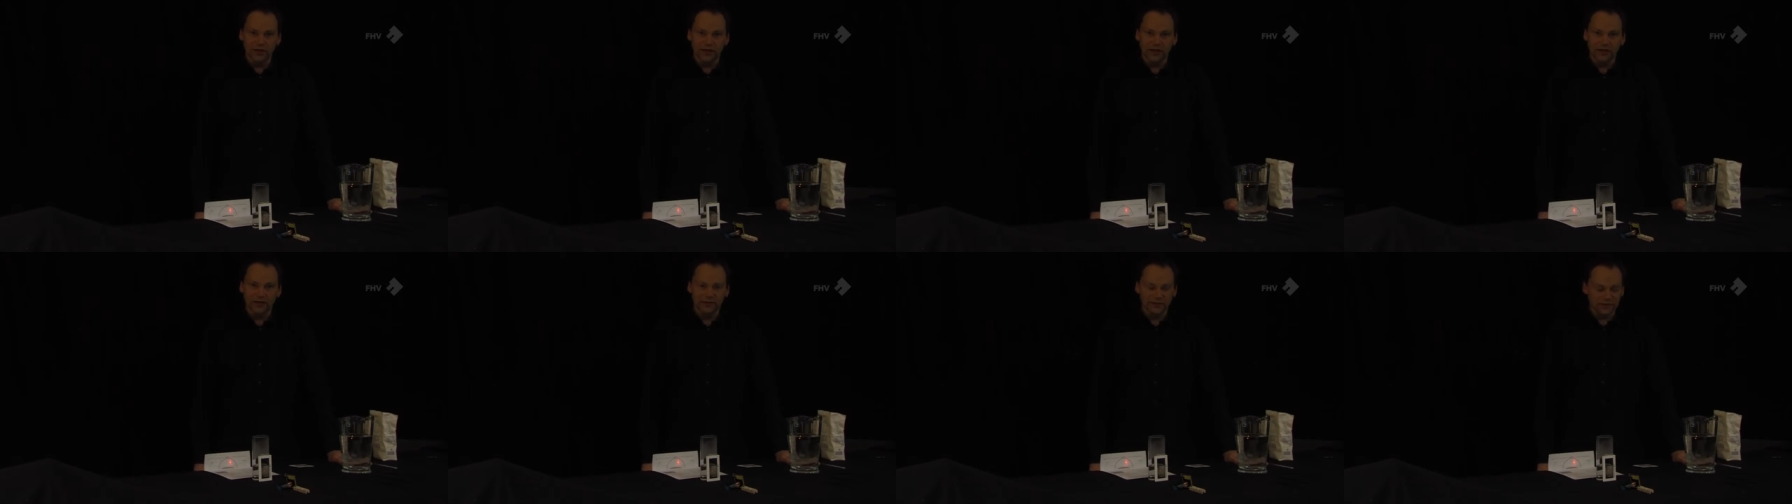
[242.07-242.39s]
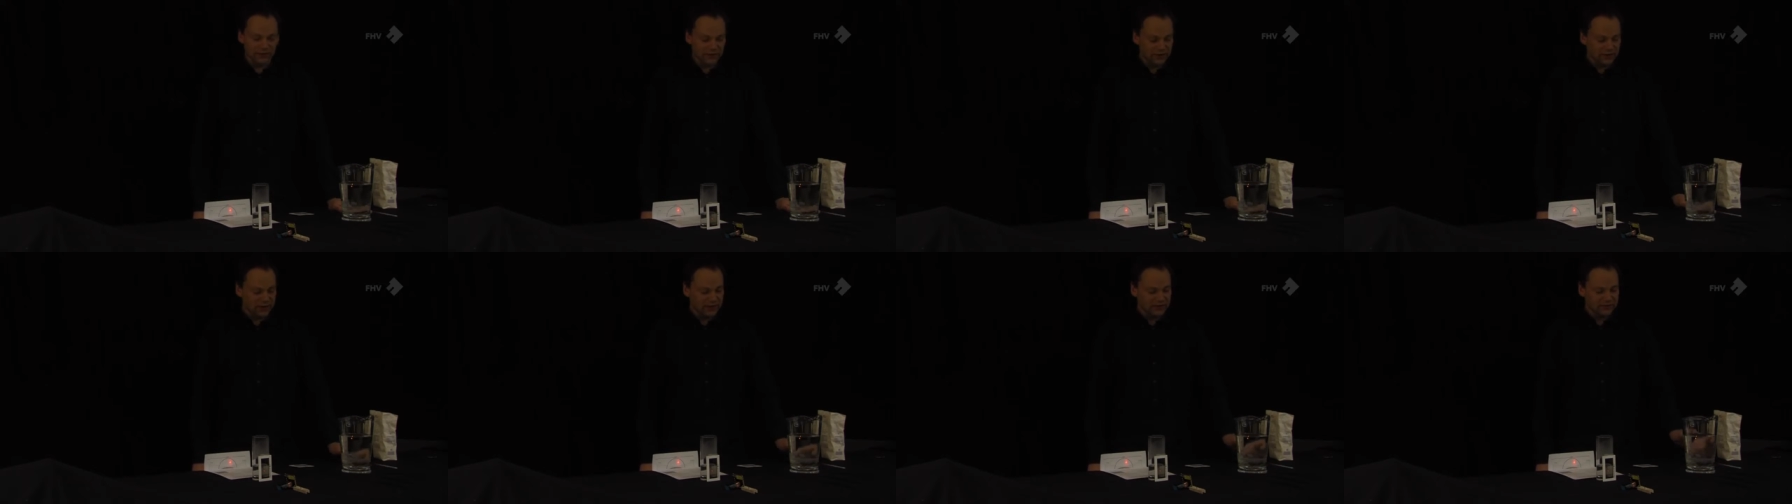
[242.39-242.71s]
is to
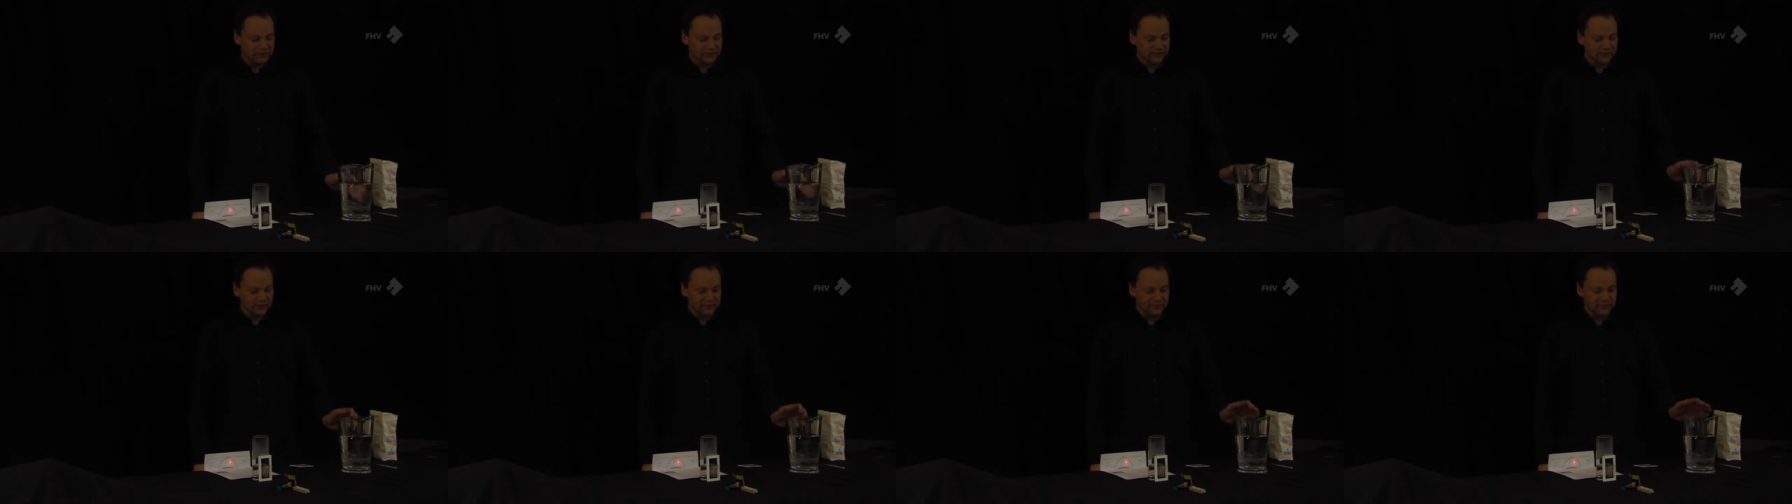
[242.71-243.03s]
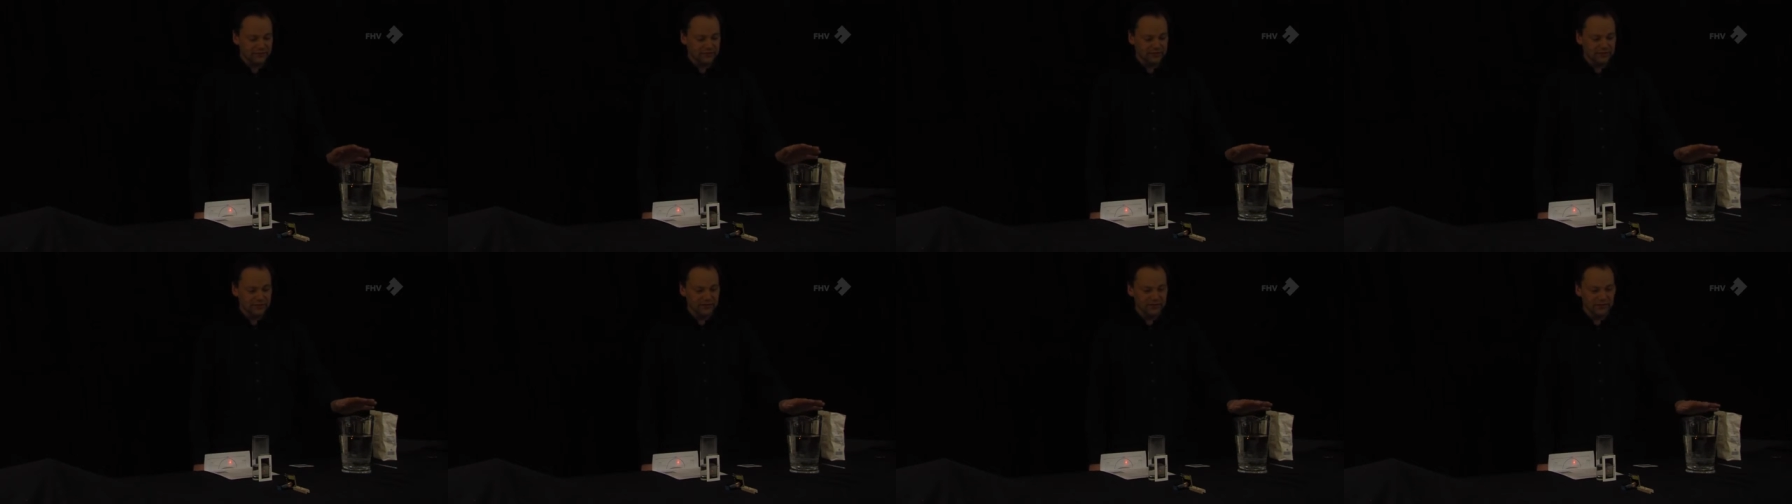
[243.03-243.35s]
let the
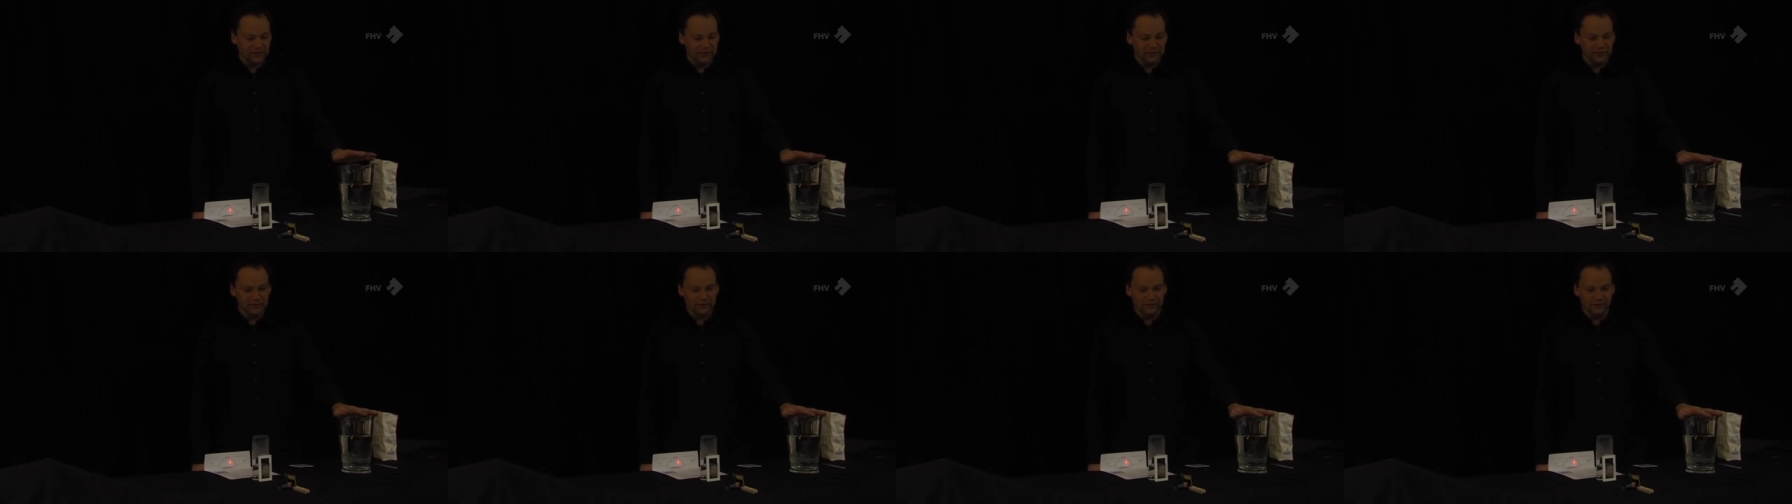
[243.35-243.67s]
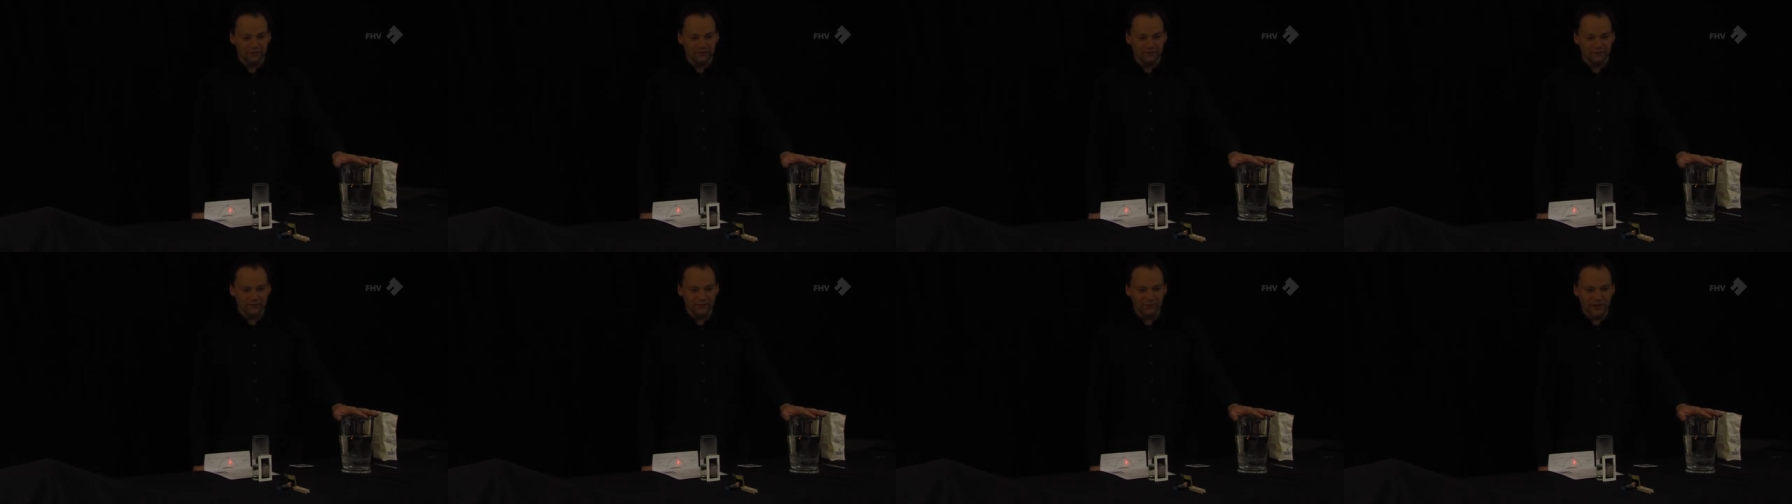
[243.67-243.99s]
students think about
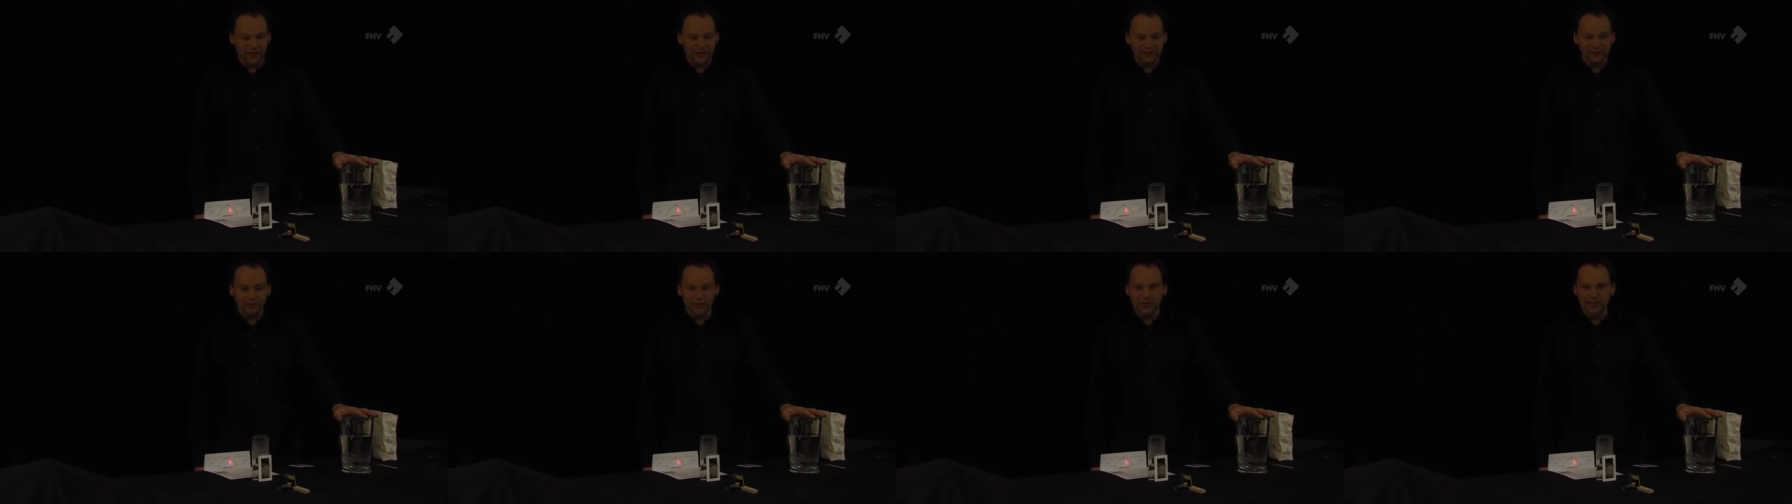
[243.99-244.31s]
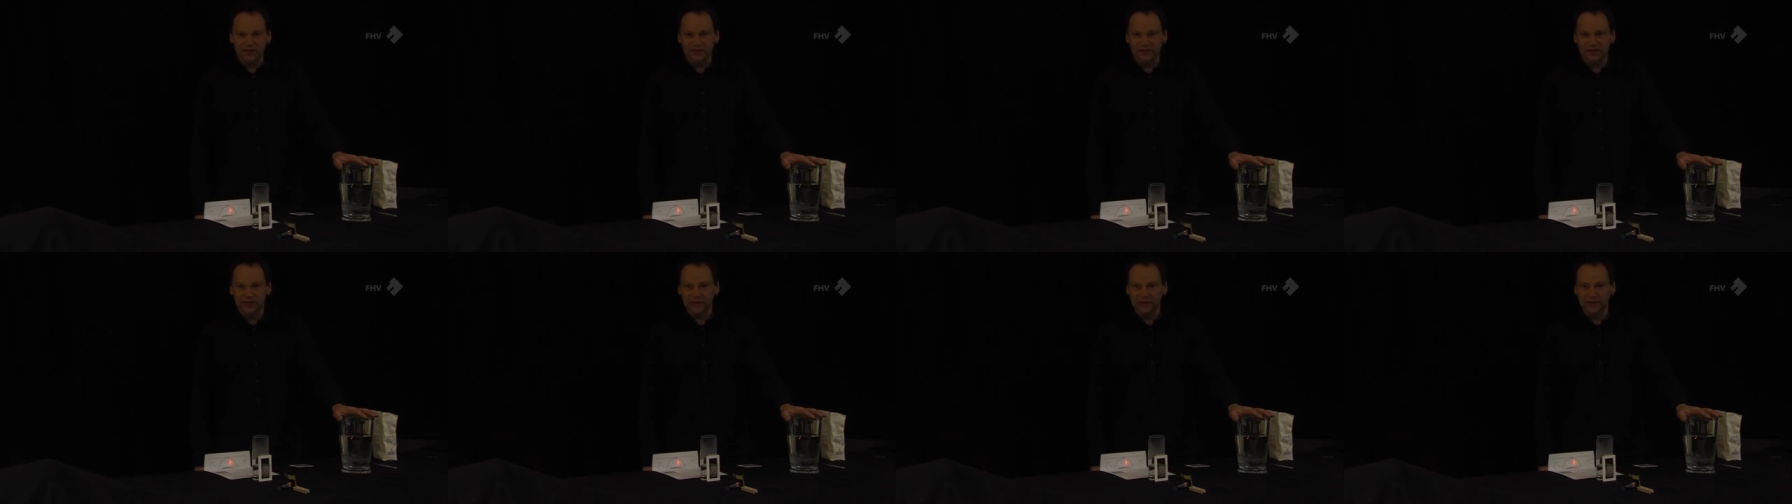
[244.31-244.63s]
what might
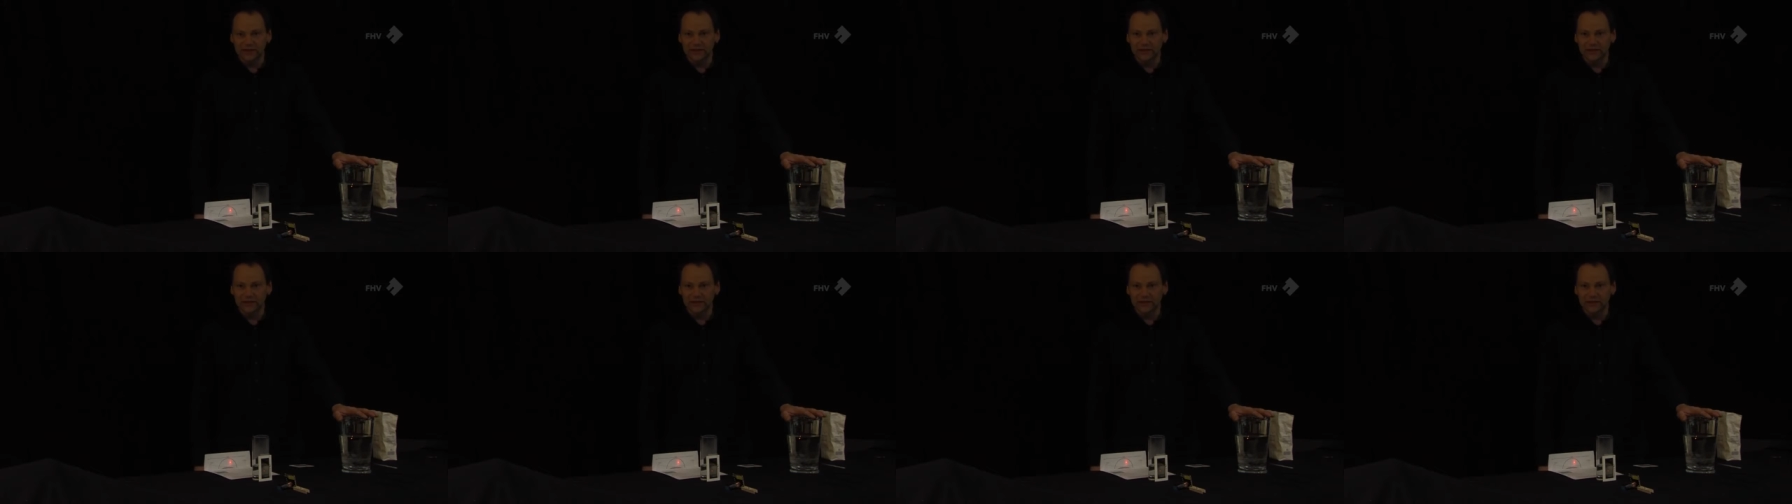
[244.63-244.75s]
happen